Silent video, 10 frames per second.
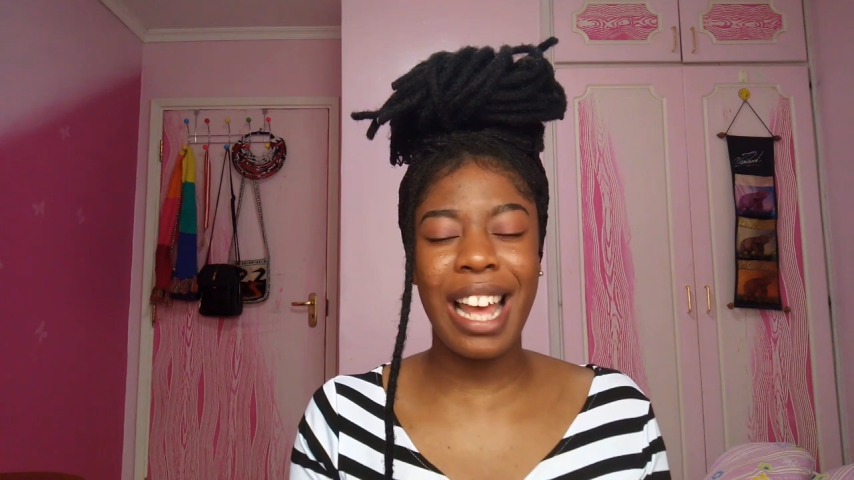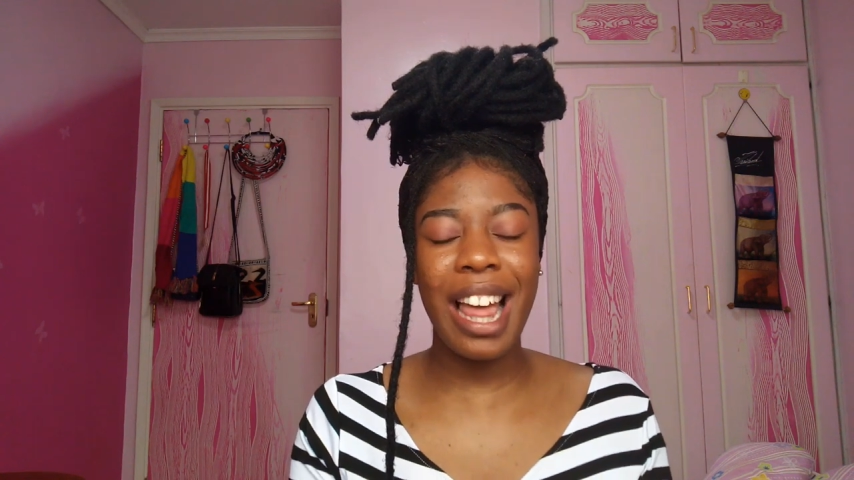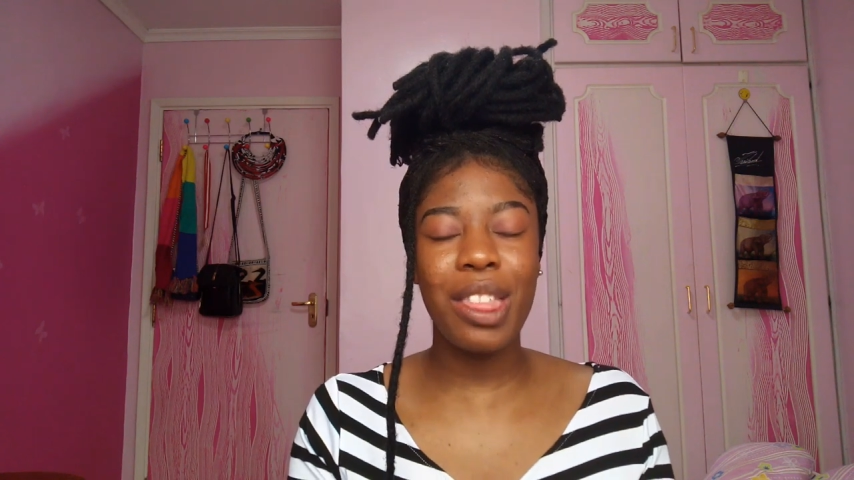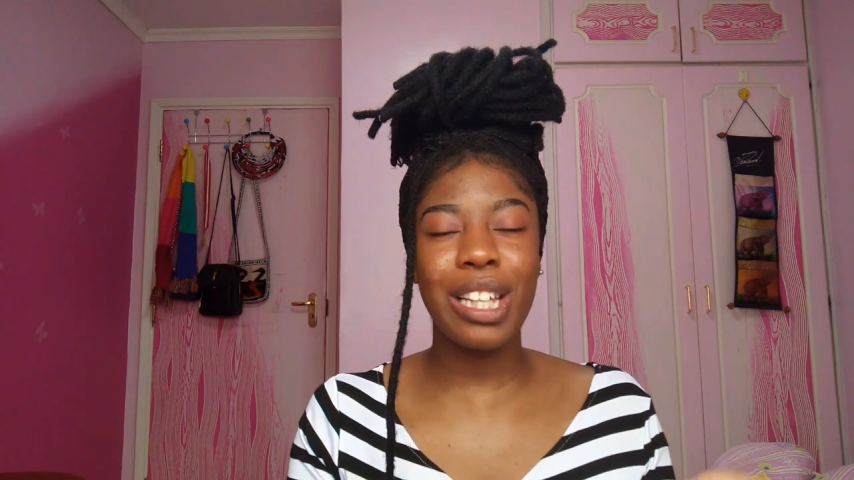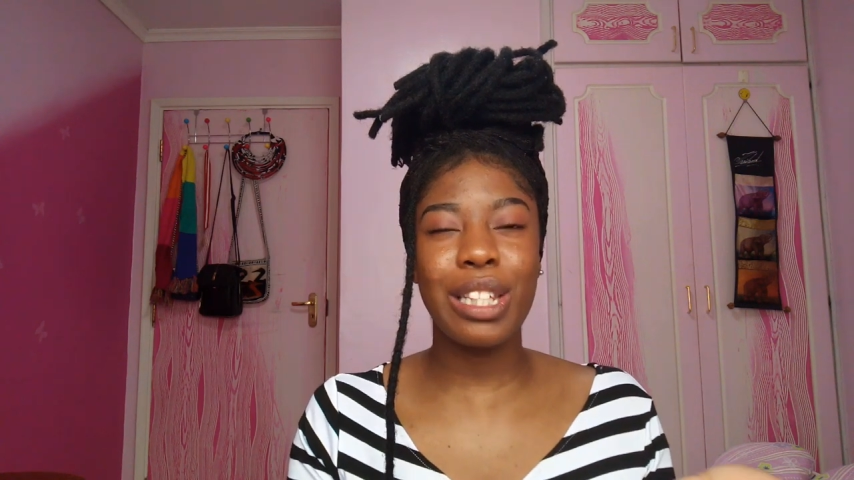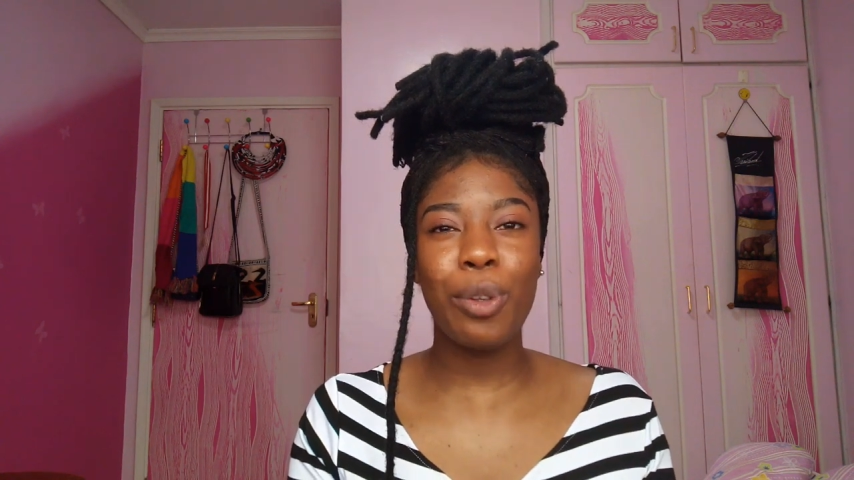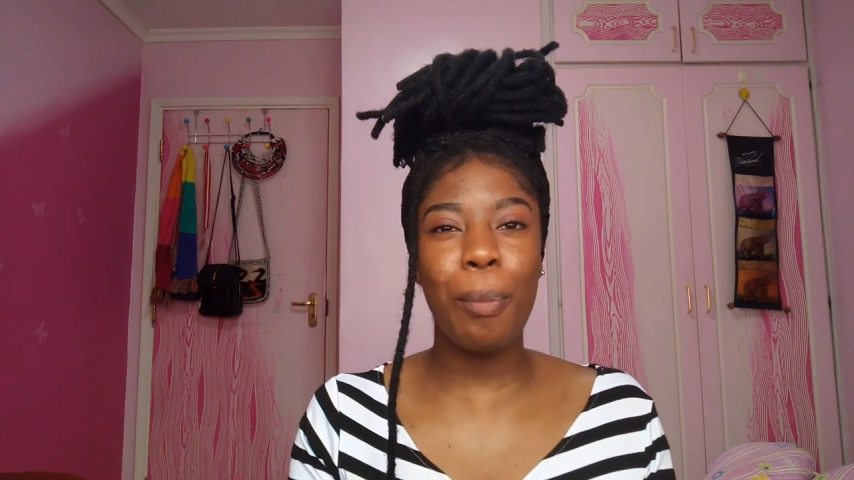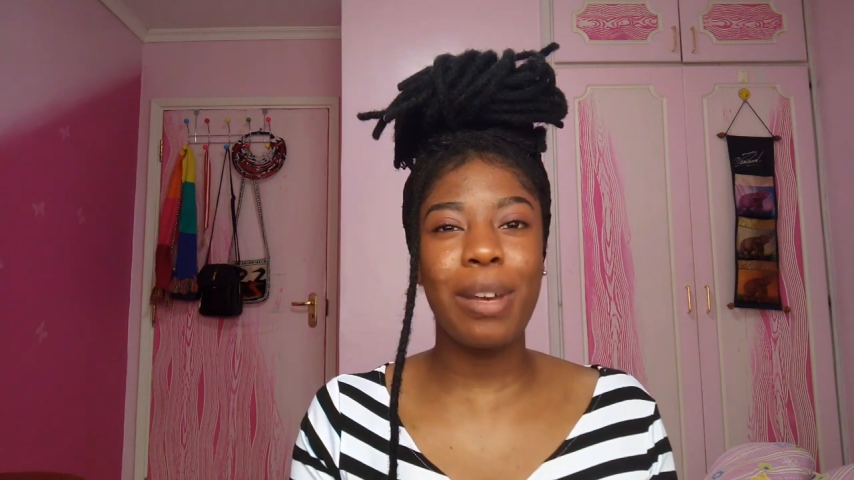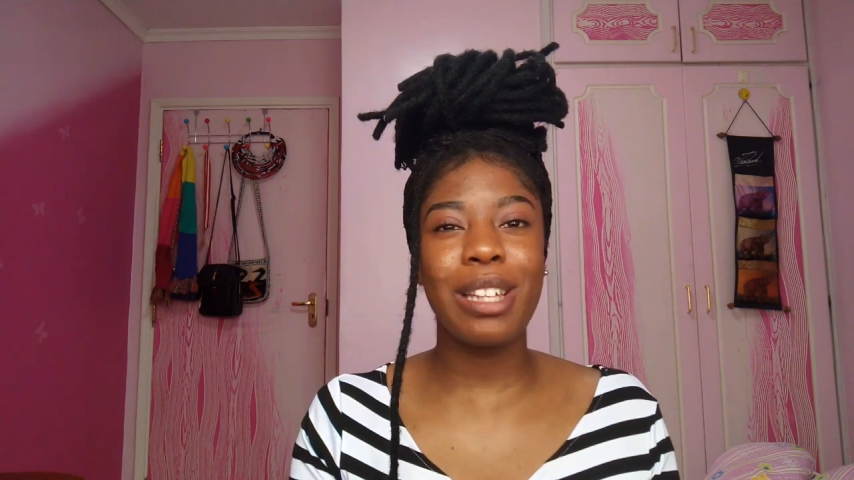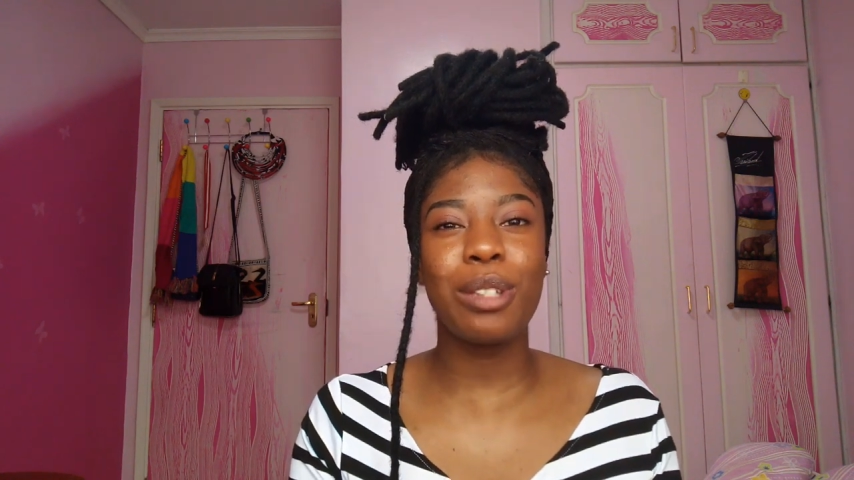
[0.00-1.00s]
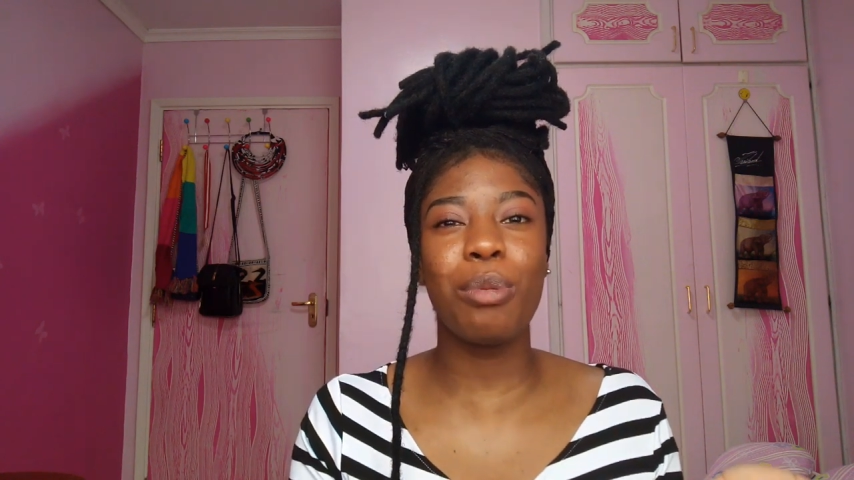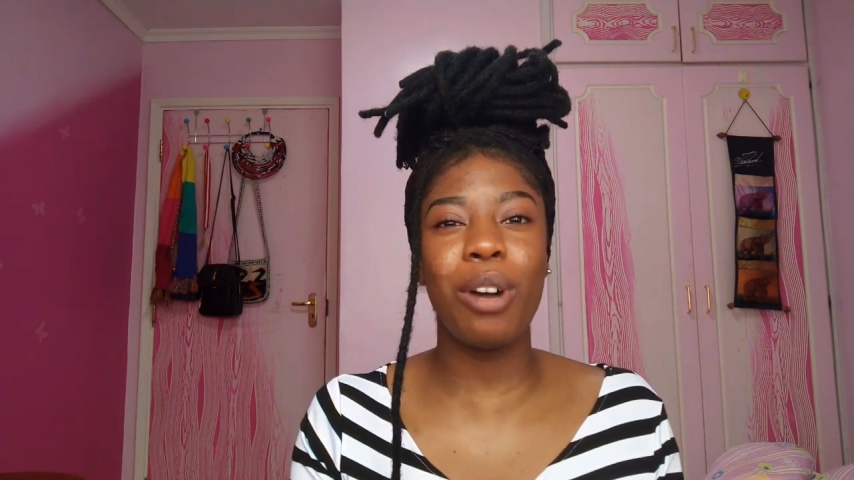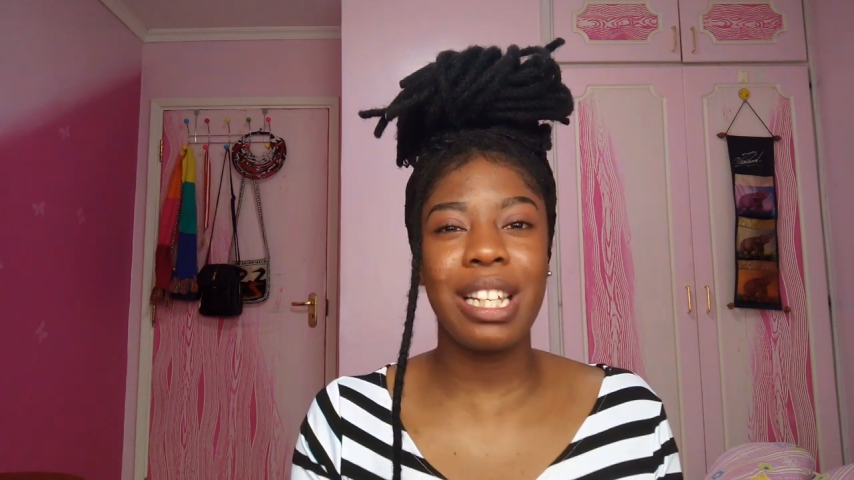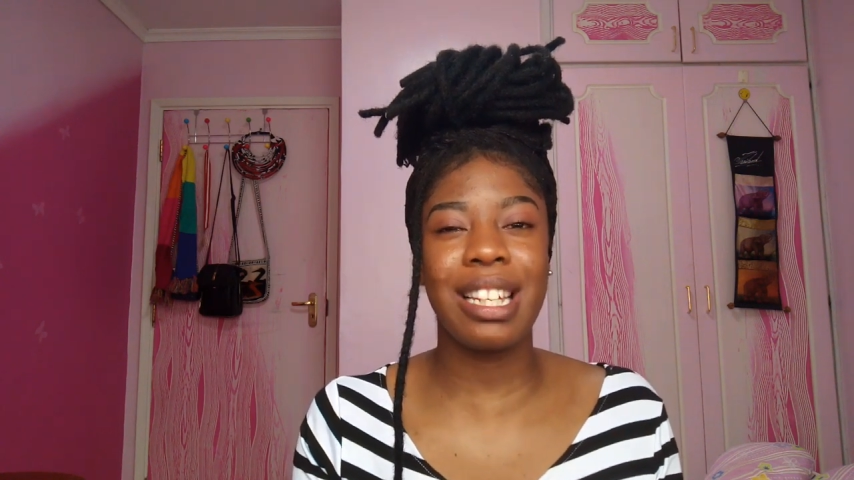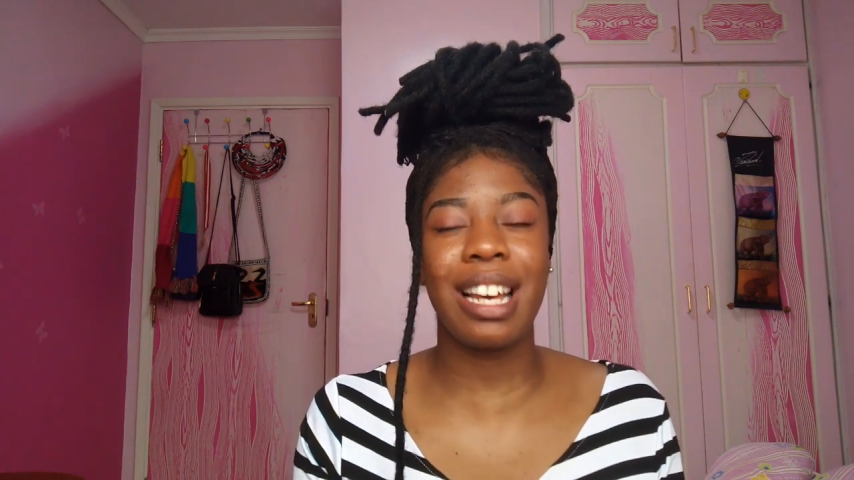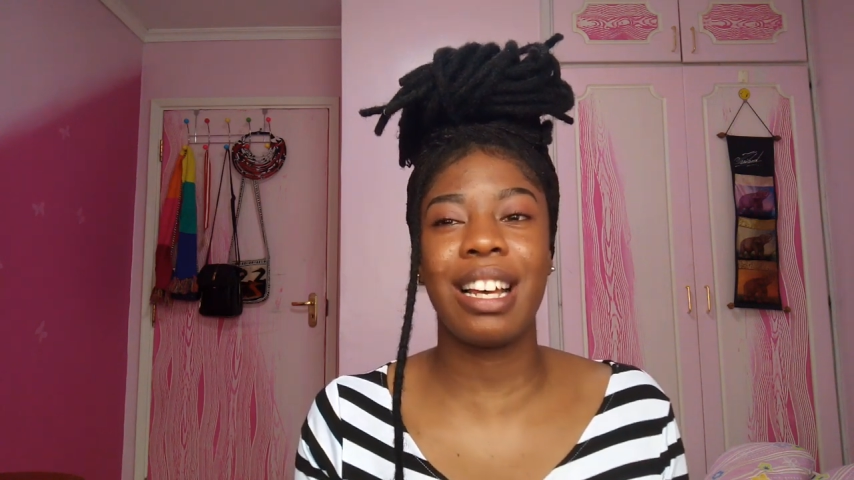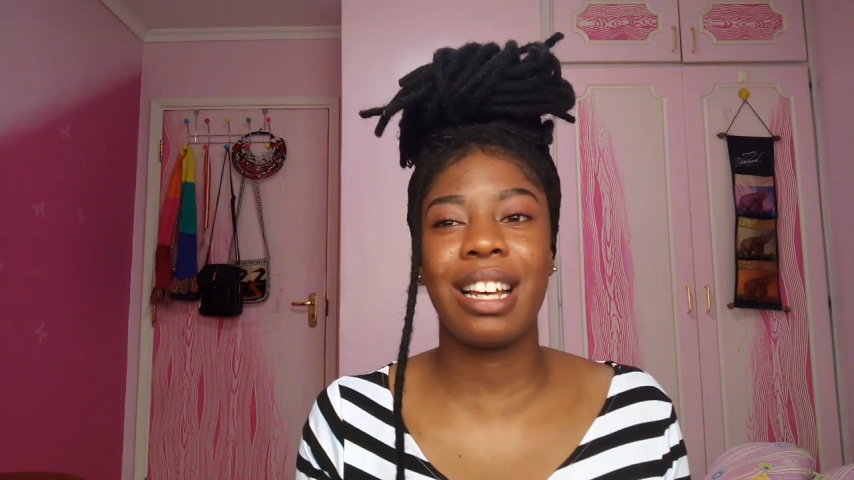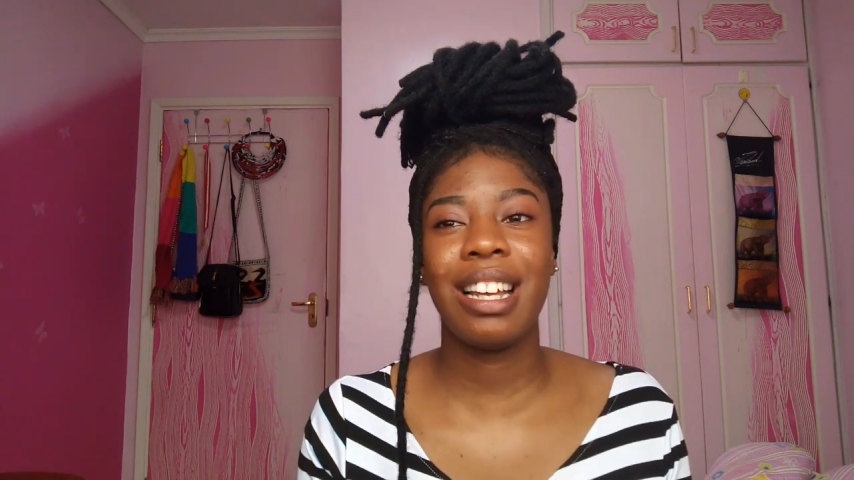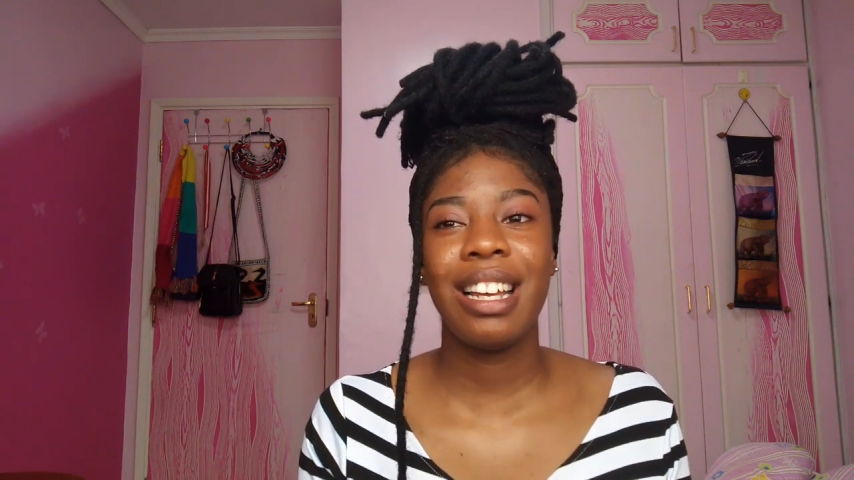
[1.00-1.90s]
And the soup is water.